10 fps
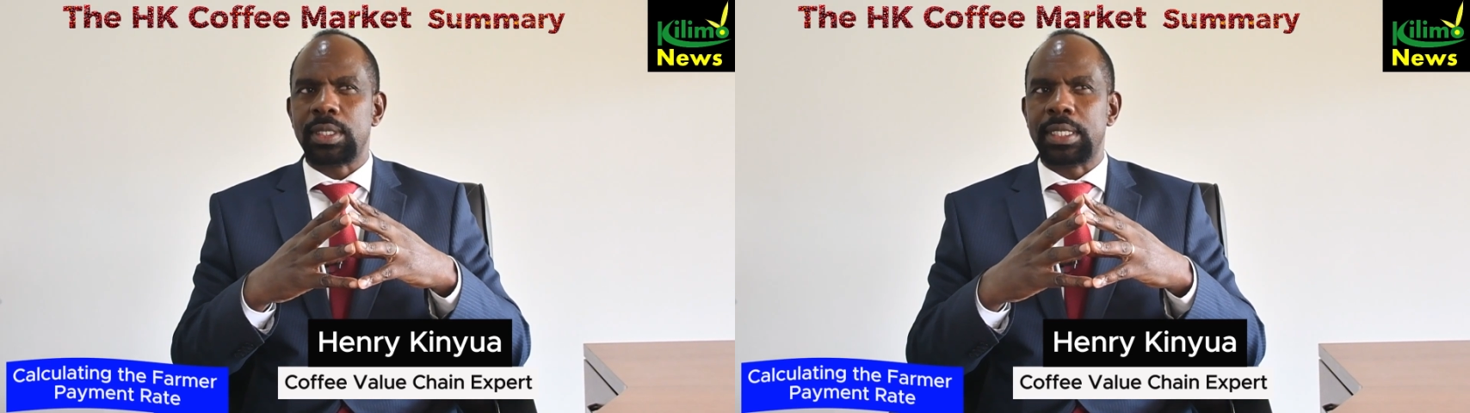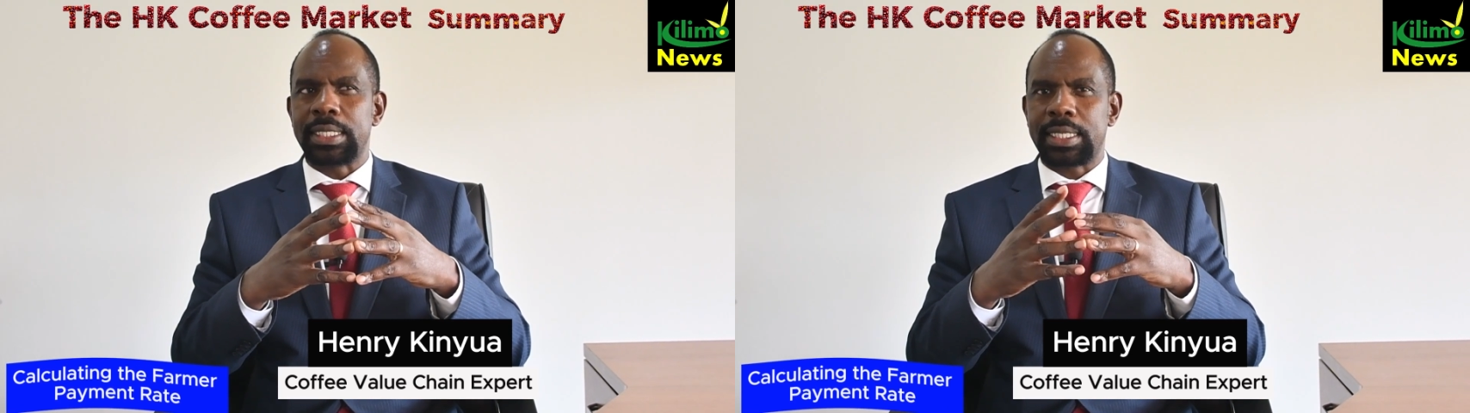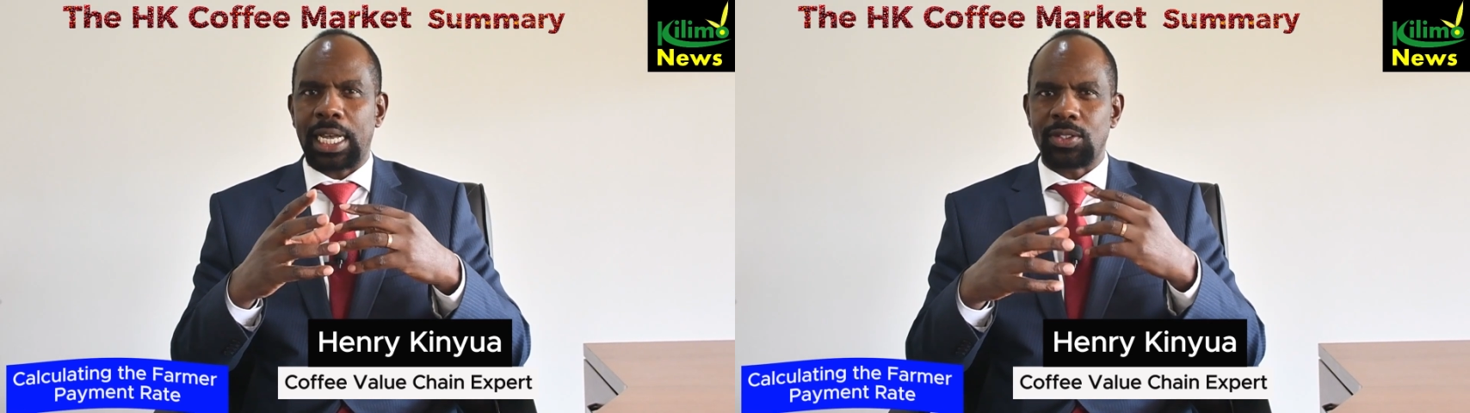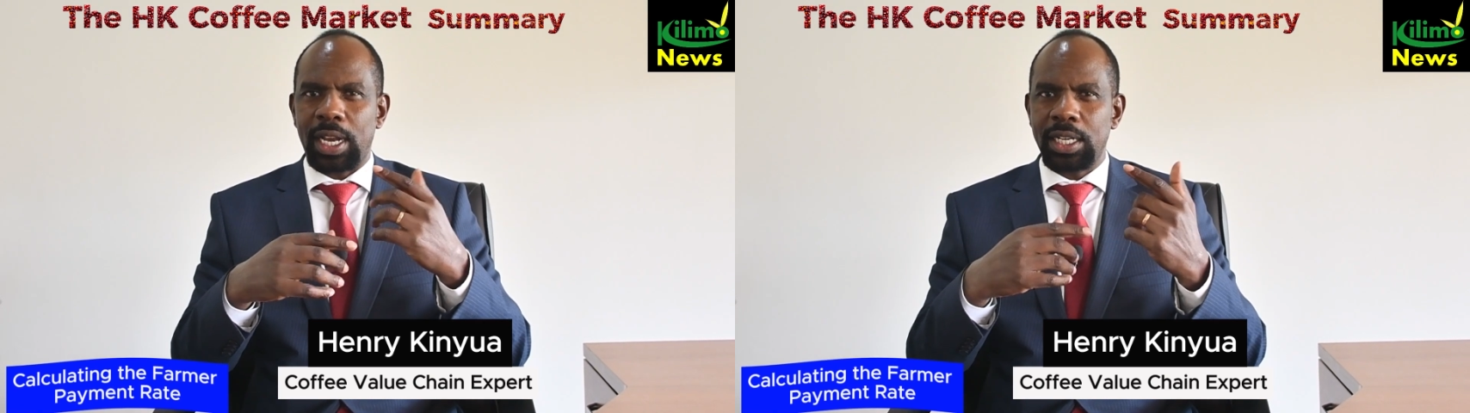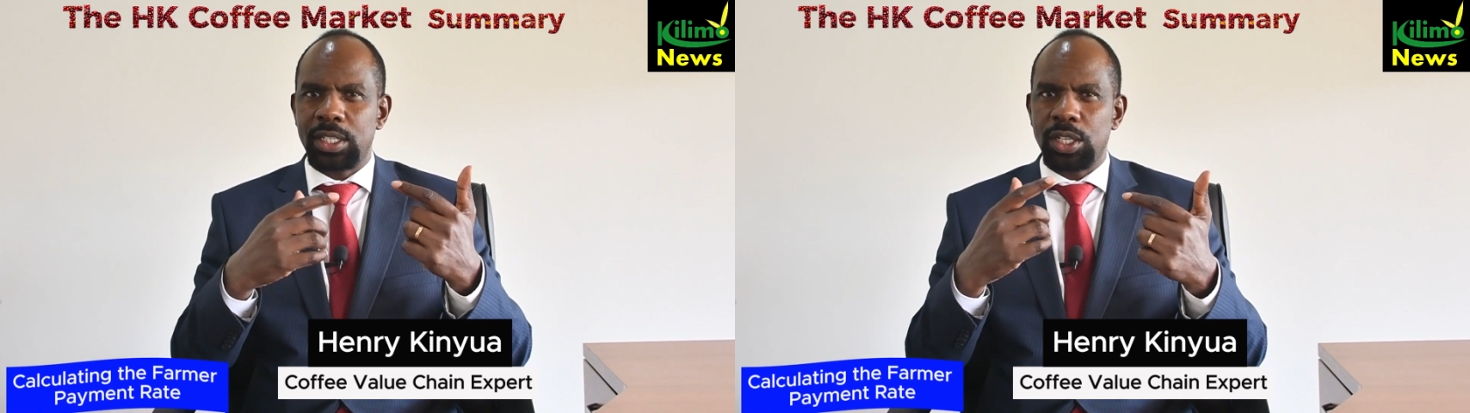discuss, I'd
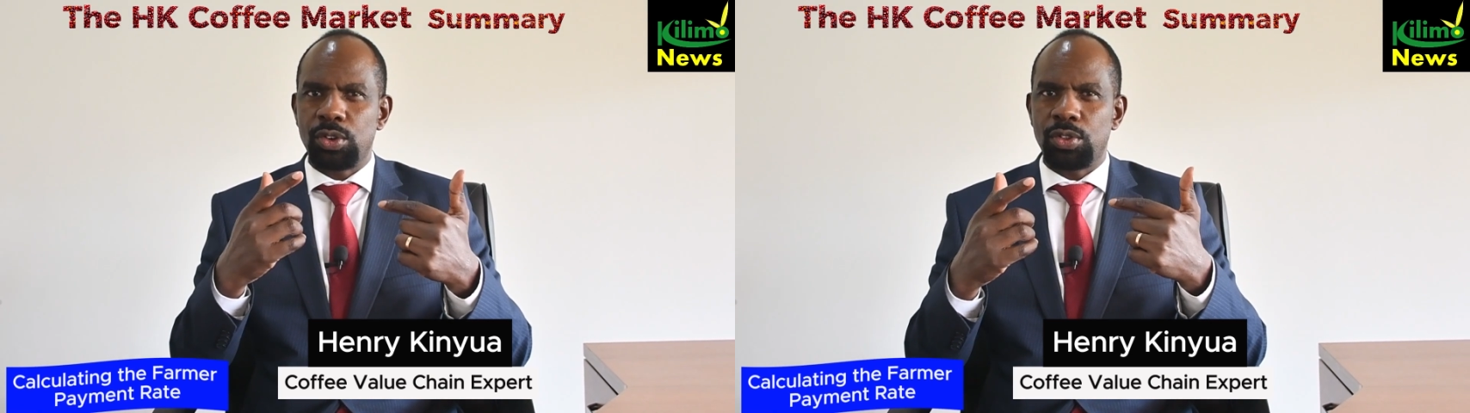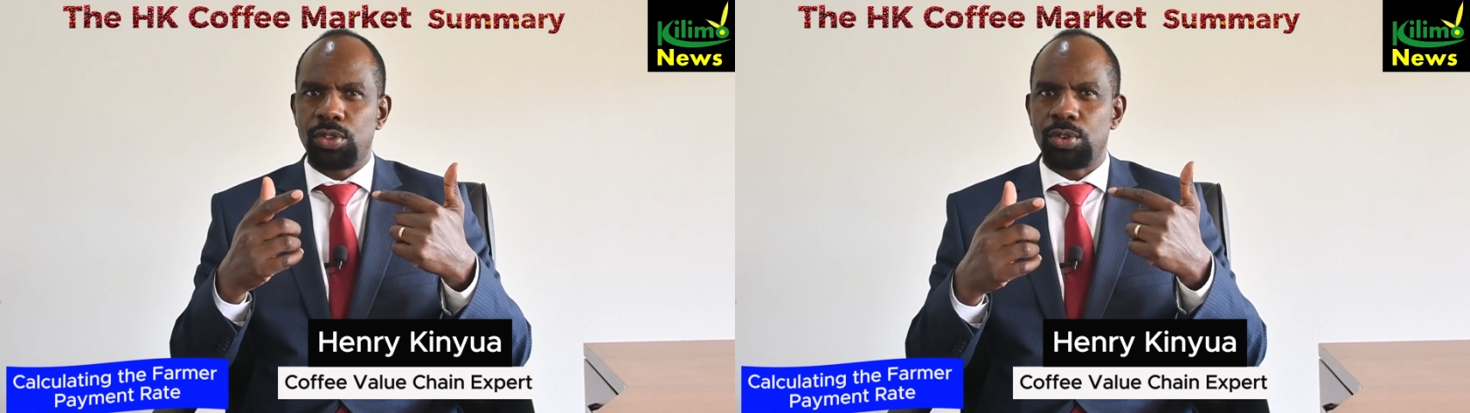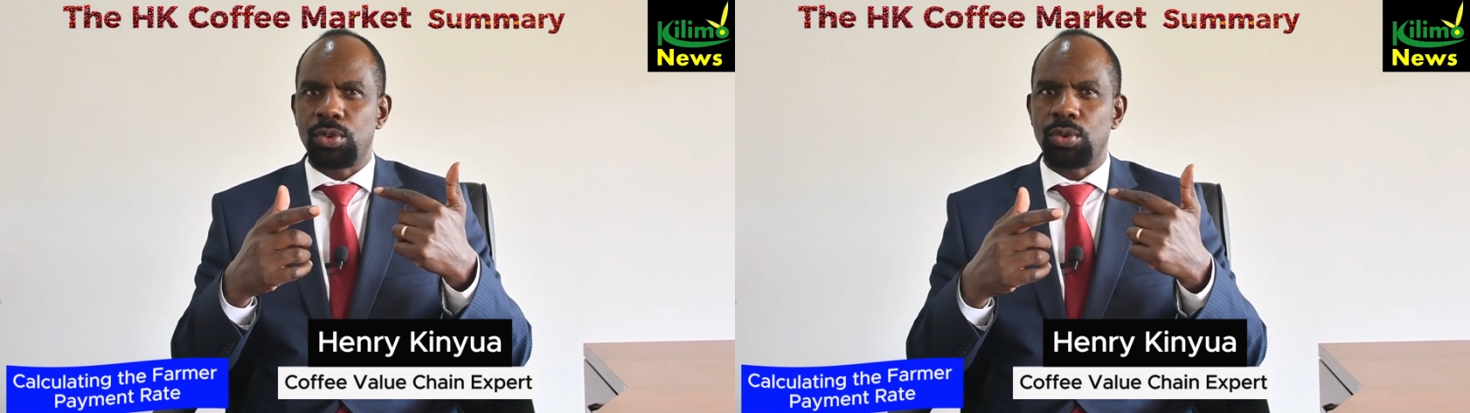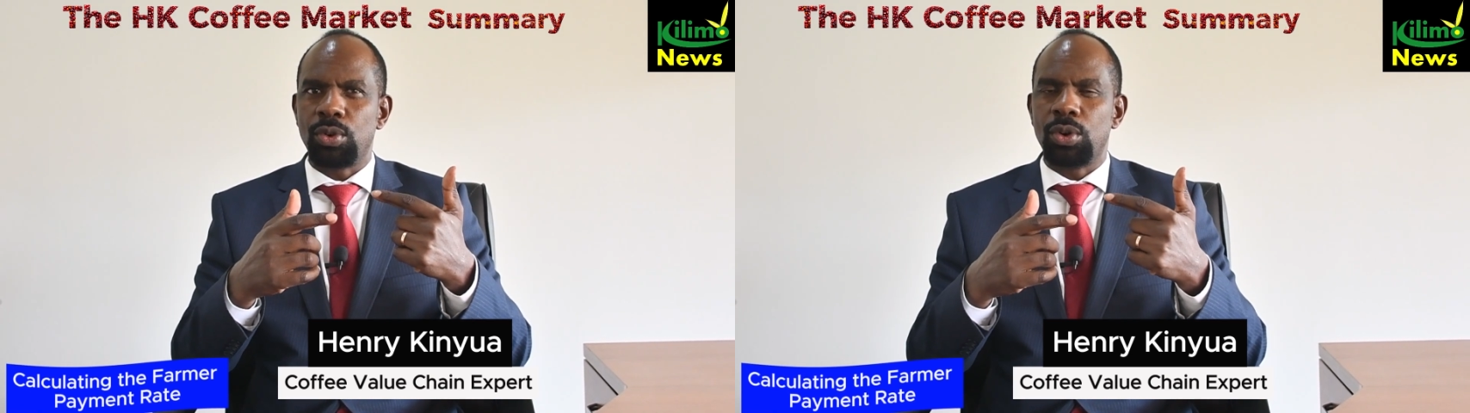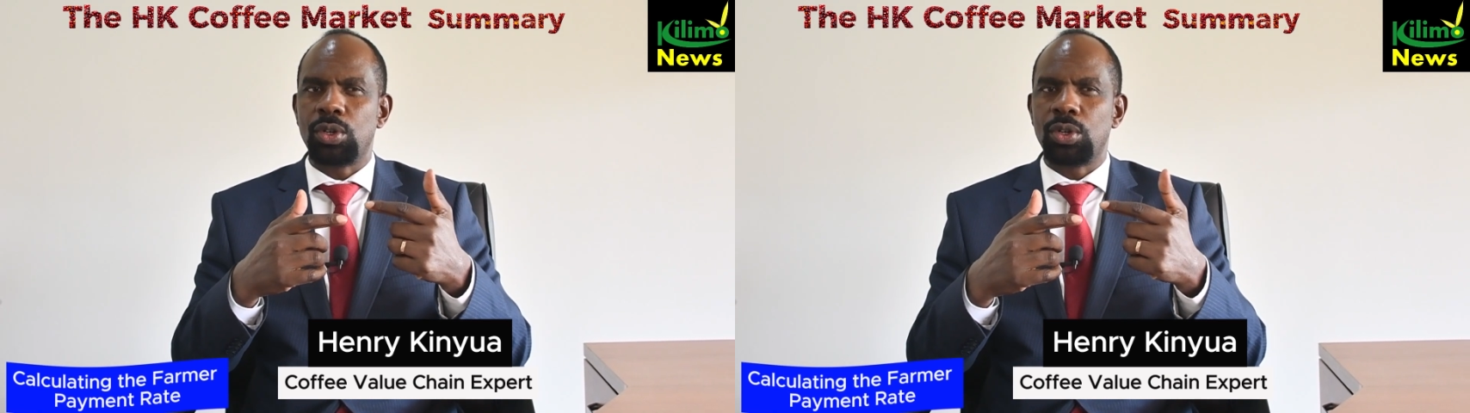like to take you through